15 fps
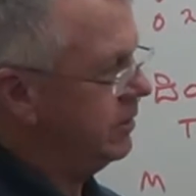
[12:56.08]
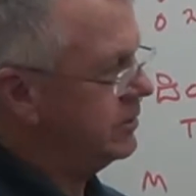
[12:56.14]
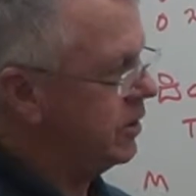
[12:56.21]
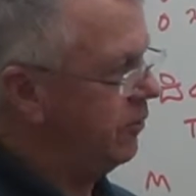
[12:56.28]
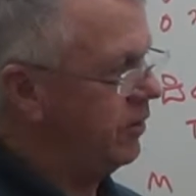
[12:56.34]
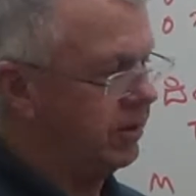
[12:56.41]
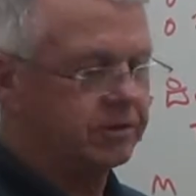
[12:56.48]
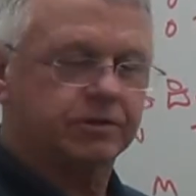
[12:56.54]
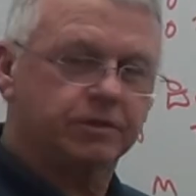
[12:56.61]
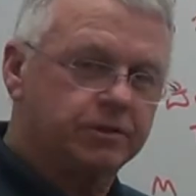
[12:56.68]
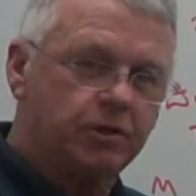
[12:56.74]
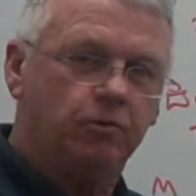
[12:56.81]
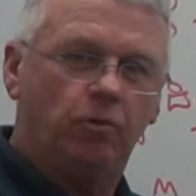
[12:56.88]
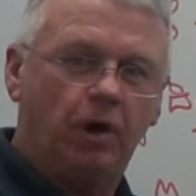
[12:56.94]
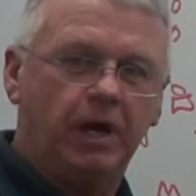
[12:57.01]
So there's
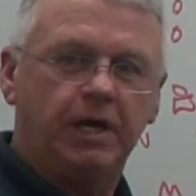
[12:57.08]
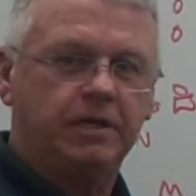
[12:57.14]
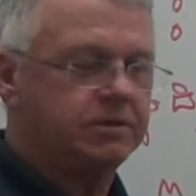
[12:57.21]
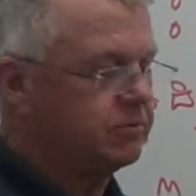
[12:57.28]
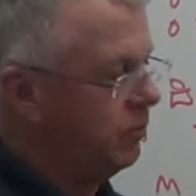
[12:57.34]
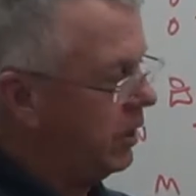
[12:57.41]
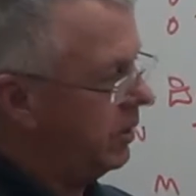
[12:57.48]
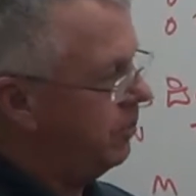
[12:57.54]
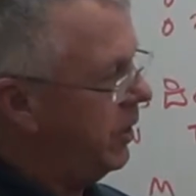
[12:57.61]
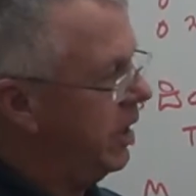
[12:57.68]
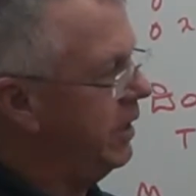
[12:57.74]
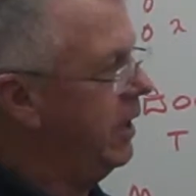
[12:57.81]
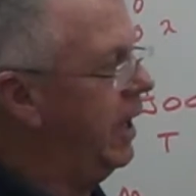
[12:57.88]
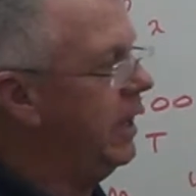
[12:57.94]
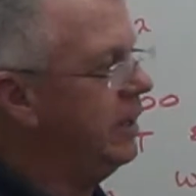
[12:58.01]
2 ways we could
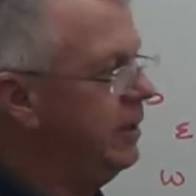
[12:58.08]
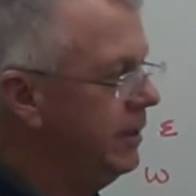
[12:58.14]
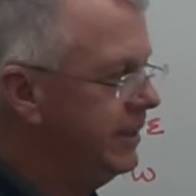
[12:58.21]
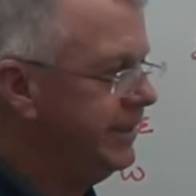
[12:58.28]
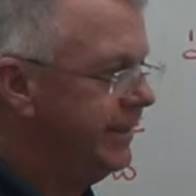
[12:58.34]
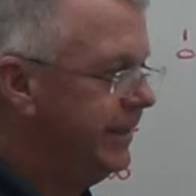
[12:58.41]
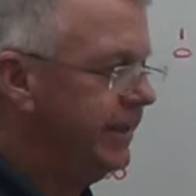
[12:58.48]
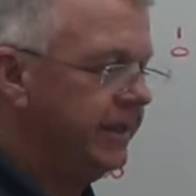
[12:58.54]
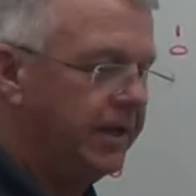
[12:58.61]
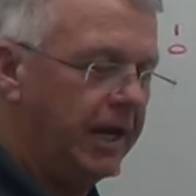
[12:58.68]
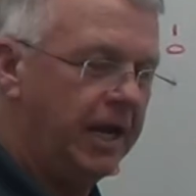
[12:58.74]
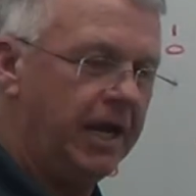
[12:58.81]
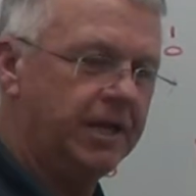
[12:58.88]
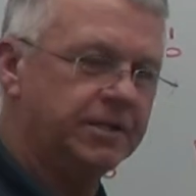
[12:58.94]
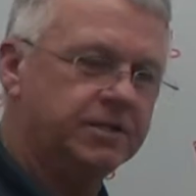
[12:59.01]
play that
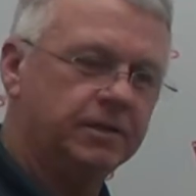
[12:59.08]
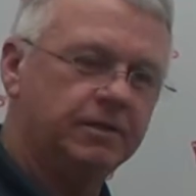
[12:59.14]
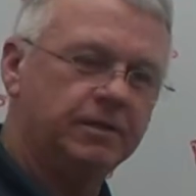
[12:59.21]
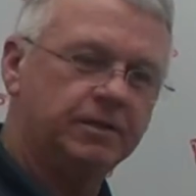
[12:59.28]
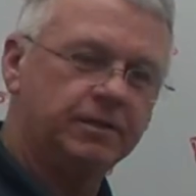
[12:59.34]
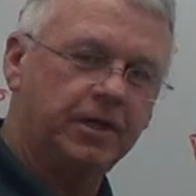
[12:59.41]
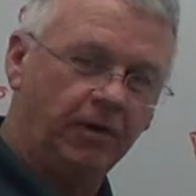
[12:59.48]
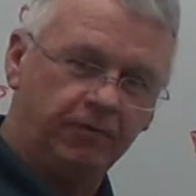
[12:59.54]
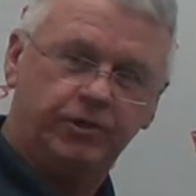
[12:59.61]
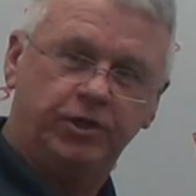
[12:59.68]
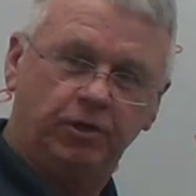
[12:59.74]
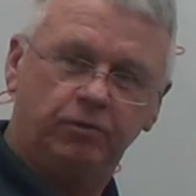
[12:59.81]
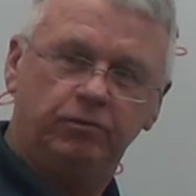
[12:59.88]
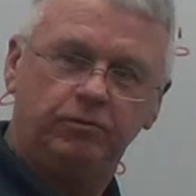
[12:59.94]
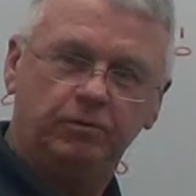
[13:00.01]
as cover
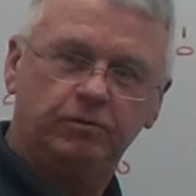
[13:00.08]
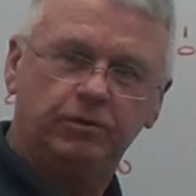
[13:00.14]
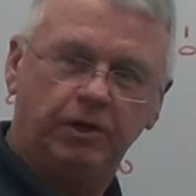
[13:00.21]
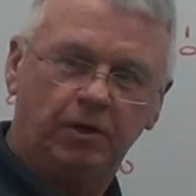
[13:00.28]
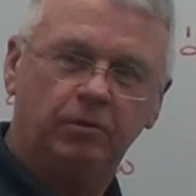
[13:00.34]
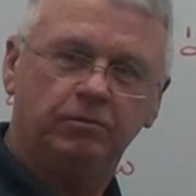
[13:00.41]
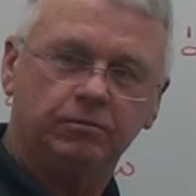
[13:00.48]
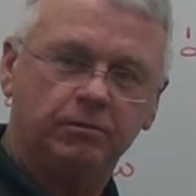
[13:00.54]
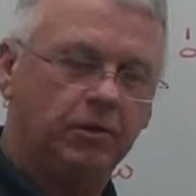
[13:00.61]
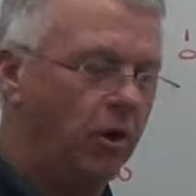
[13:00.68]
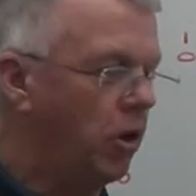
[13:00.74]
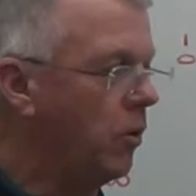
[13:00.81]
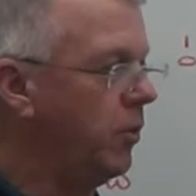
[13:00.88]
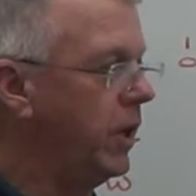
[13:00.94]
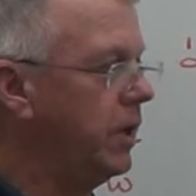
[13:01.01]
2, you know,
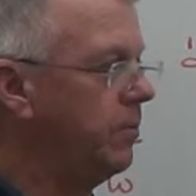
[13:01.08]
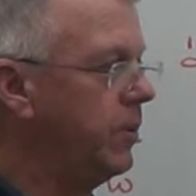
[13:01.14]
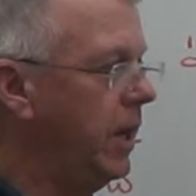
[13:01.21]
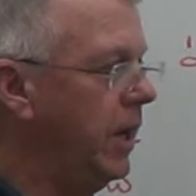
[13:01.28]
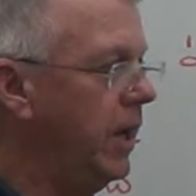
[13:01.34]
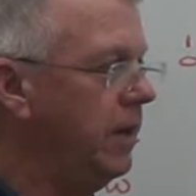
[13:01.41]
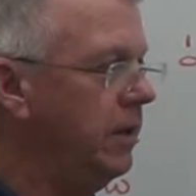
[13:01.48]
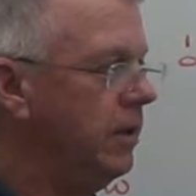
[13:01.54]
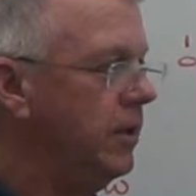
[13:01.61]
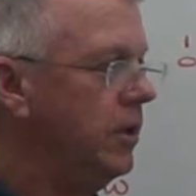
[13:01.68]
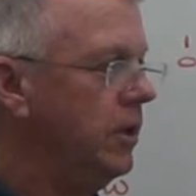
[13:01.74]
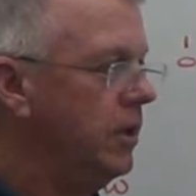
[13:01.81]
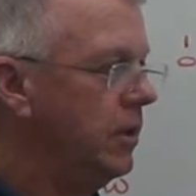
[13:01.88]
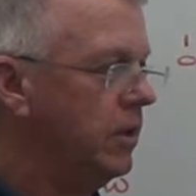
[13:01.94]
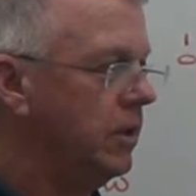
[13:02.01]
or we could play it
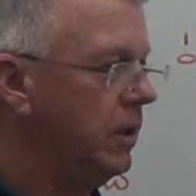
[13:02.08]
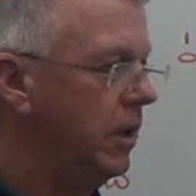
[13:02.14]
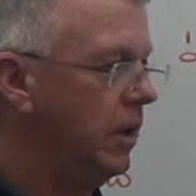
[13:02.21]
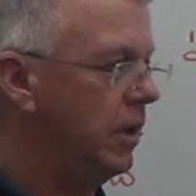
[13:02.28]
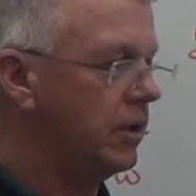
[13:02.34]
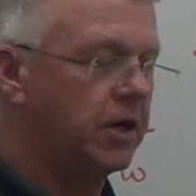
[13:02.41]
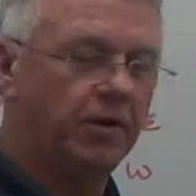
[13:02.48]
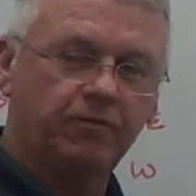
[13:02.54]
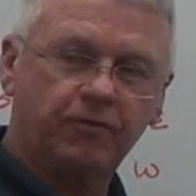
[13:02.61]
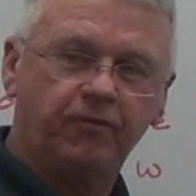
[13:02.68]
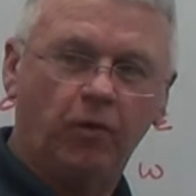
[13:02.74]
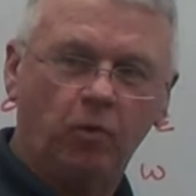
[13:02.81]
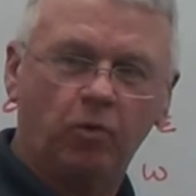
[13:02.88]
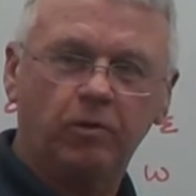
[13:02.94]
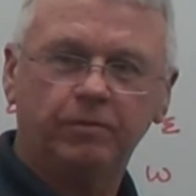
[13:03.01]
cover
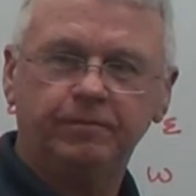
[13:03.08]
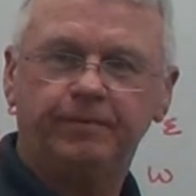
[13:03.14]
4.